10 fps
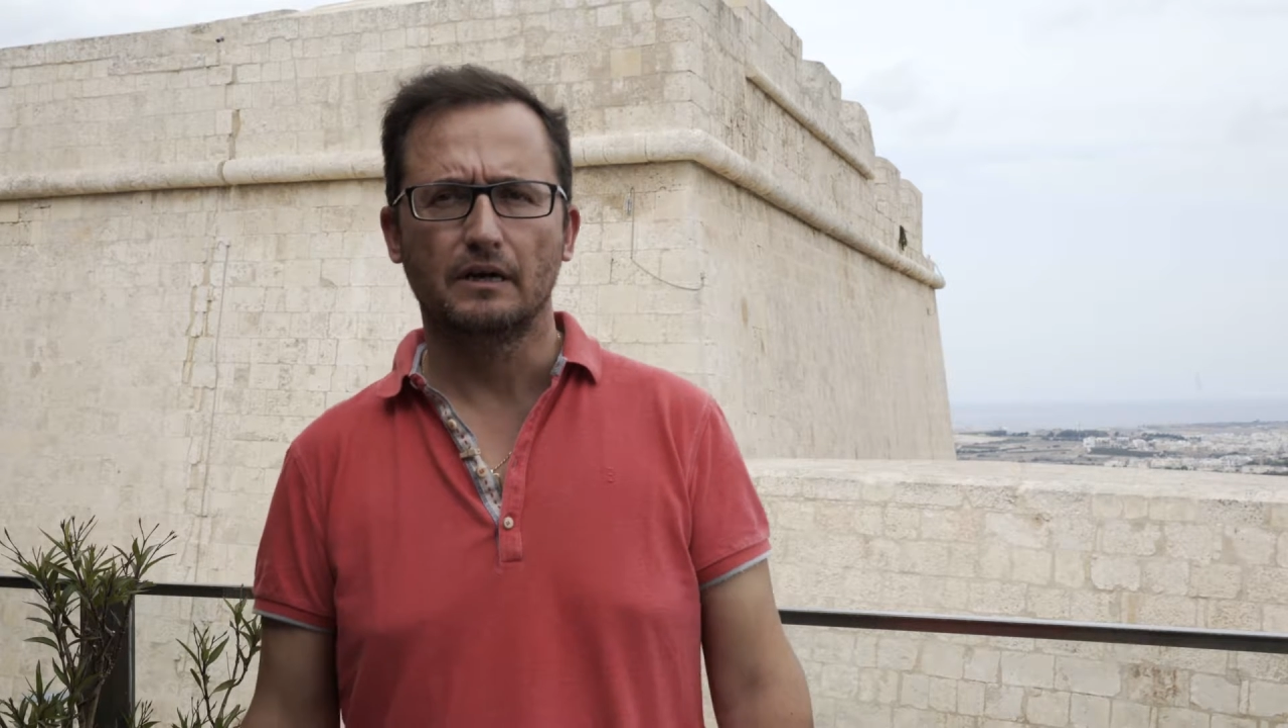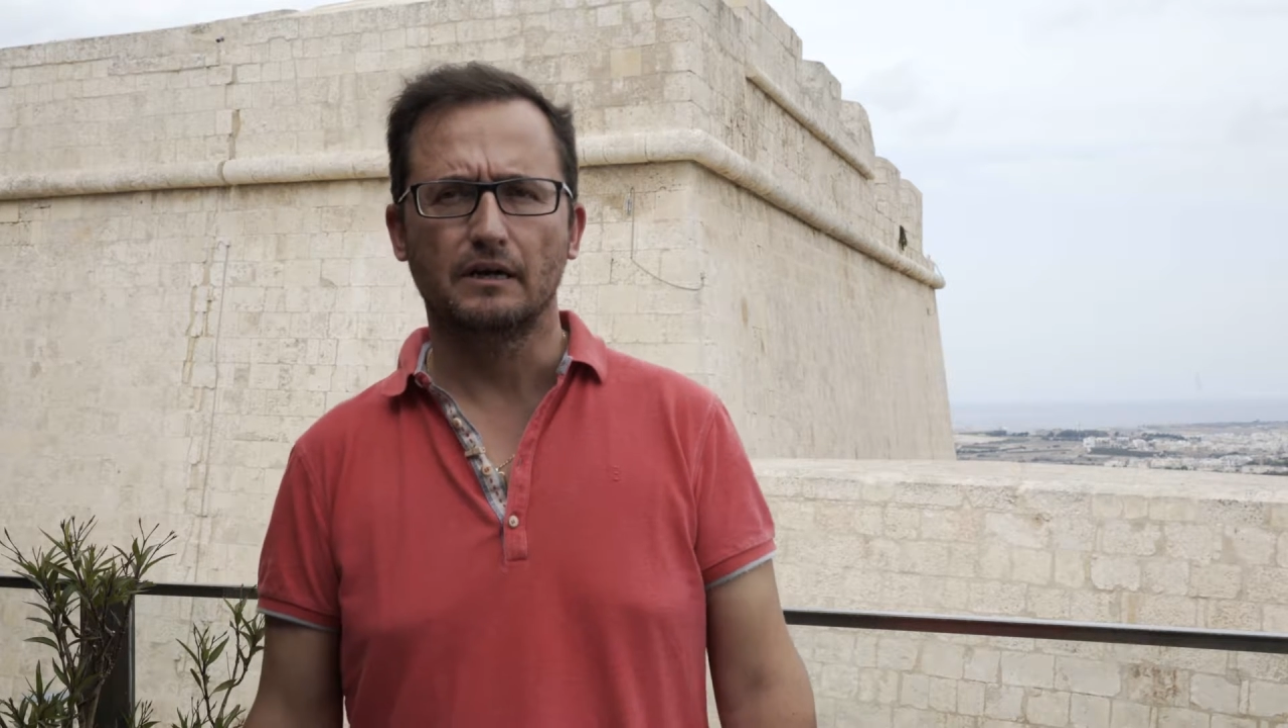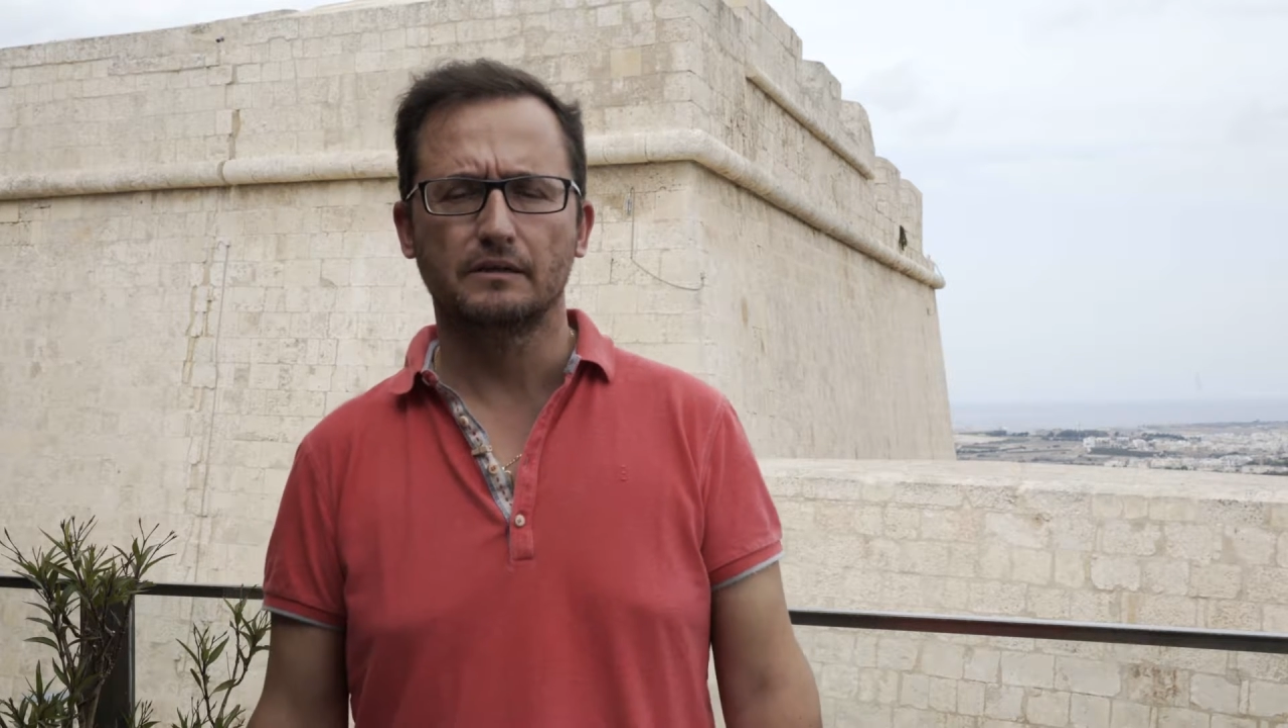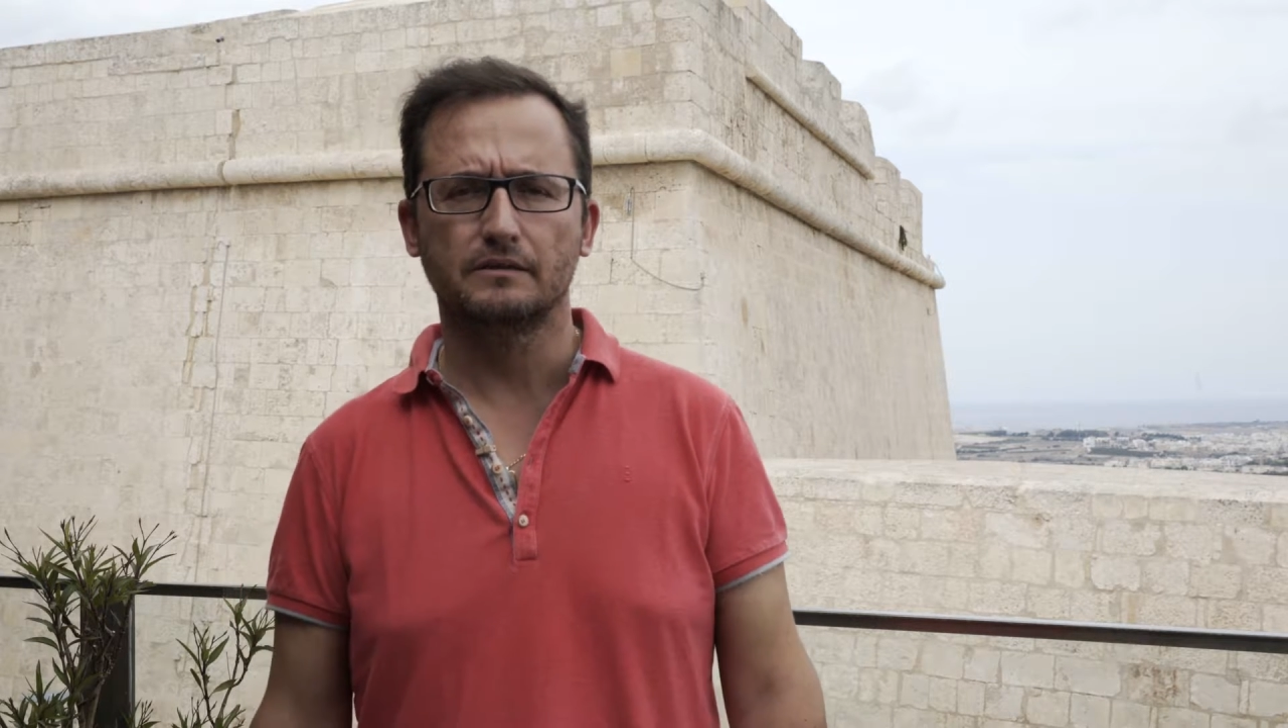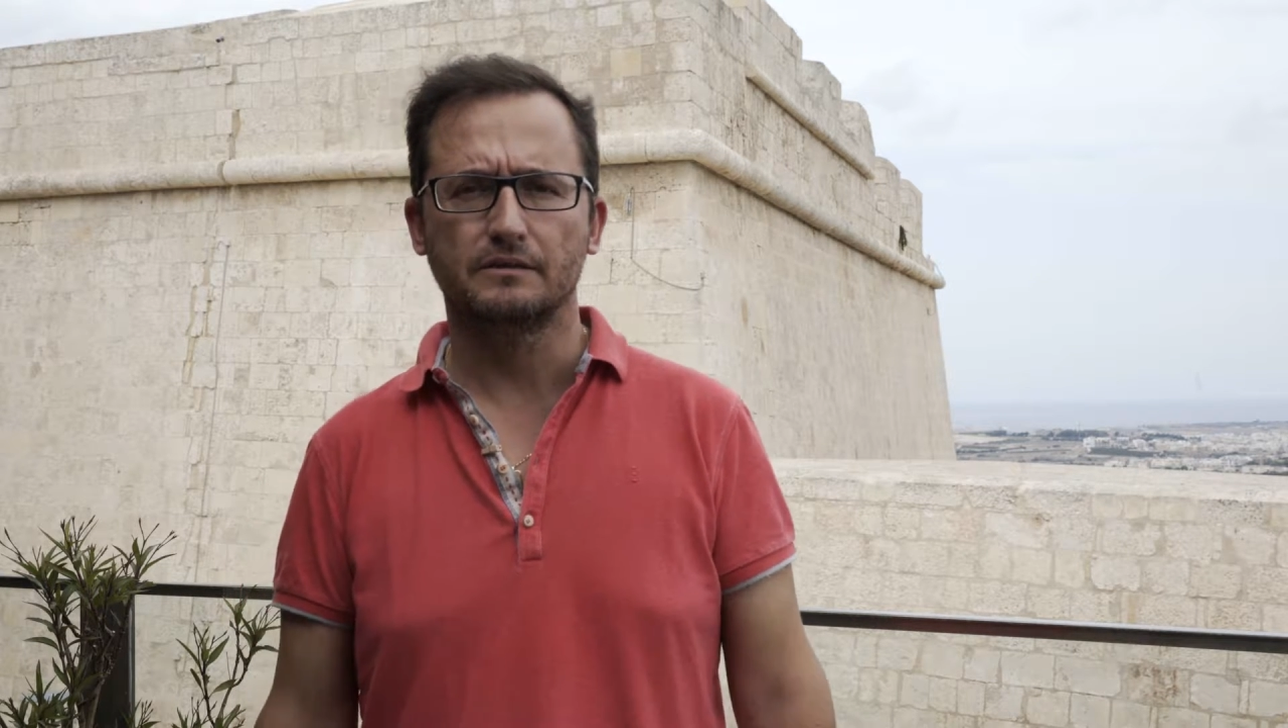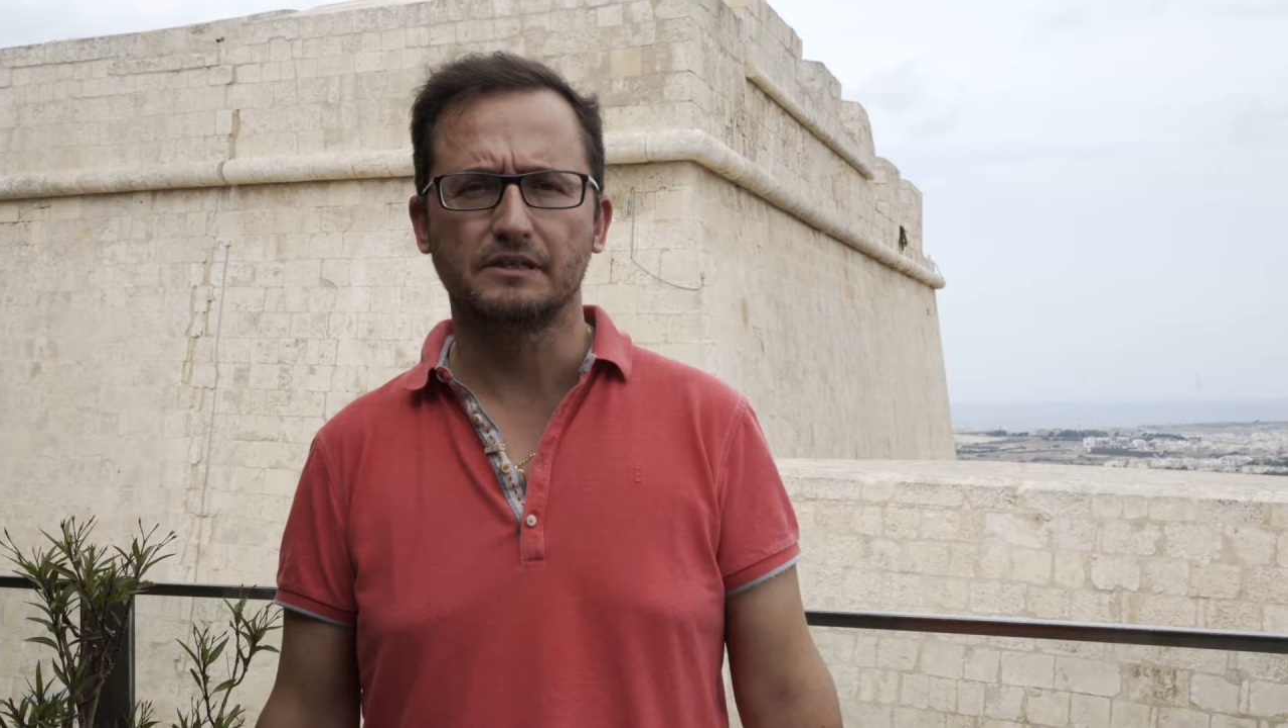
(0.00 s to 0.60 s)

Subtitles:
and